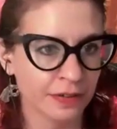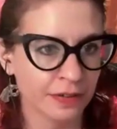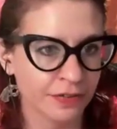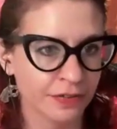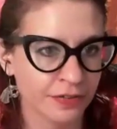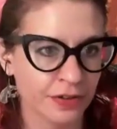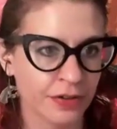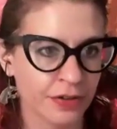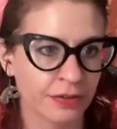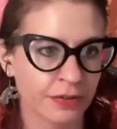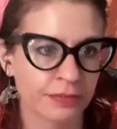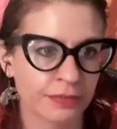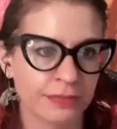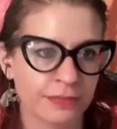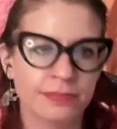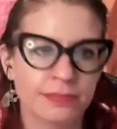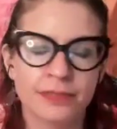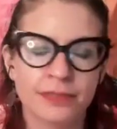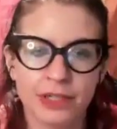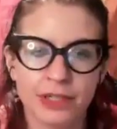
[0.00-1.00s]
So,
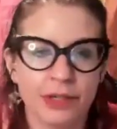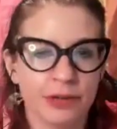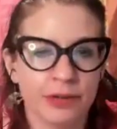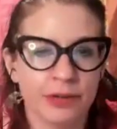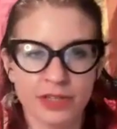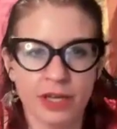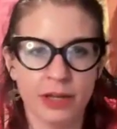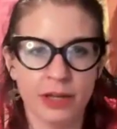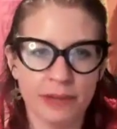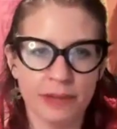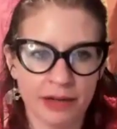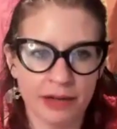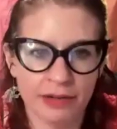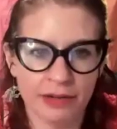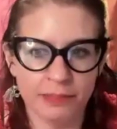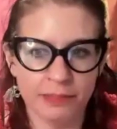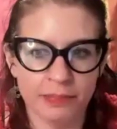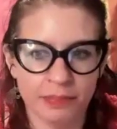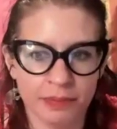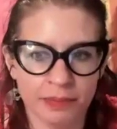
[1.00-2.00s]
you know, it's all about